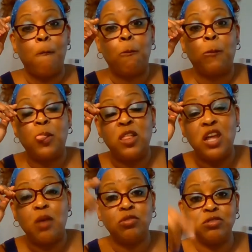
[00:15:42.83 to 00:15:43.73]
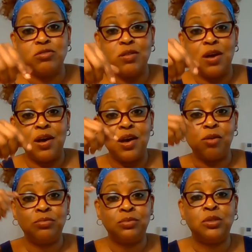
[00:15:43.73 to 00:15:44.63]
Y'all want this other half?
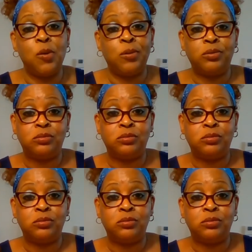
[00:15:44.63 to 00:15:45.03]
Mm-hmm.